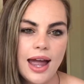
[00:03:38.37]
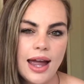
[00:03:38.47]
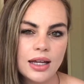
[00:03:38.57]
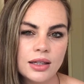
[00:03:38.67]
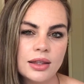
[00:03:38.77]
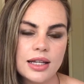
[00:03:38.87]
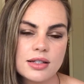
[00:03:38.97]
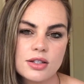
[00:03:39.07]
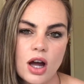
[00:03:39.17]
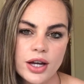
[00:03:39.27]
And
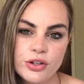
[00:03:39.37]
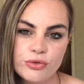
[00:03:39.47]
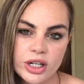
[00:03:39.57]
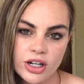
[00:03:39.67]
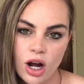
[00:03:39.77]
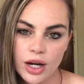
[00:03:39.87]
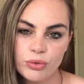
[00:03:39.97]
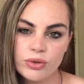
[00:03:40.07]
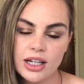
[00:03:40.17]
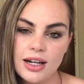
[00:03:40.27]
that's kind of when I
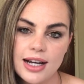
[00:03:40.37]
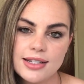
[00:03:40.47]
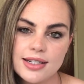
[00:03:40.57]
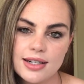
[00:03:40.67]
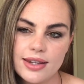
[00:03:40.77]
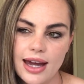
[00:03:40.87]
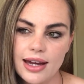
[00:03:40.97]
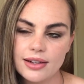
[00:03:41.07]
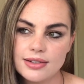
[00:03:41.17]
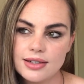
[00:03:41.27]
realized
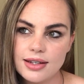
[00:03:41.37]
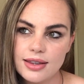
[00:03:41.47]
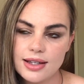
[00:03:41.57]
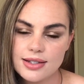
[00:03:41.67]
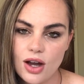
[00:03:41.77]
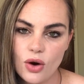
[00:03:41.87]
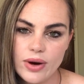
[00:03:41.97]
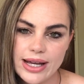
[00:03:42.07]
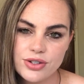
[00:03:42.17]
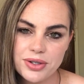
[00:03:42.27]
that this whole
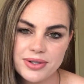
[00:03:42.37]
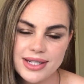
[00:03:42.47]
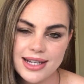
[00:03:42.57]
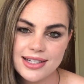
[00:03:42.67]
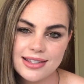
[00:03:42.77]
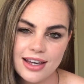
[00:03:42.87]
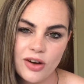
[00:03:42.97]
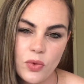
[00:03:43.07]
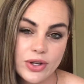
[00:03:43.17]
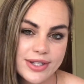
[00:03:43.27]
astral sex
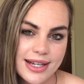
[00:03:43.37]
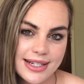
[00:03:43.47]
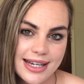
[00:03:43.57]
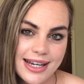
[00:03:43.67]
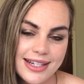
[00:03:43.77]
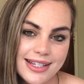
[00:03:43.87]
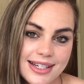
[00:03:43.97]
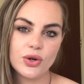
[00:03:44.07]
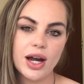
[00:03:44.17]
thing was a test.